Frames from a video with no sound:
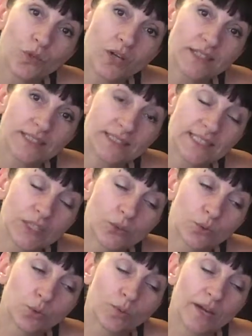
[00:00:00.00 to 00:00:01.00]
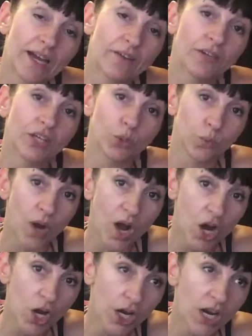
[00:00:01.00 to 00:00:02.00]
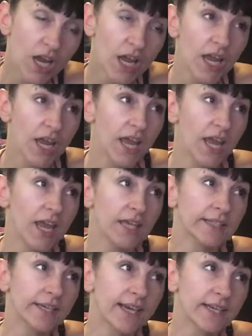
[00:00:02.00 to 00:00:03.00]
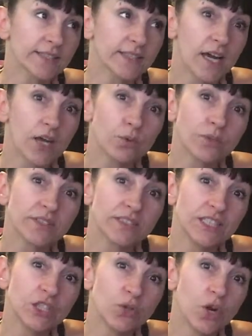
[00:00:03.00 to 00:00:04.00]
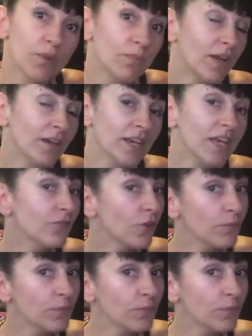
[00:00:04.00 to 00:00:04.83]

you guys are staying cool wherever you are. And I guess I will see you on Monday for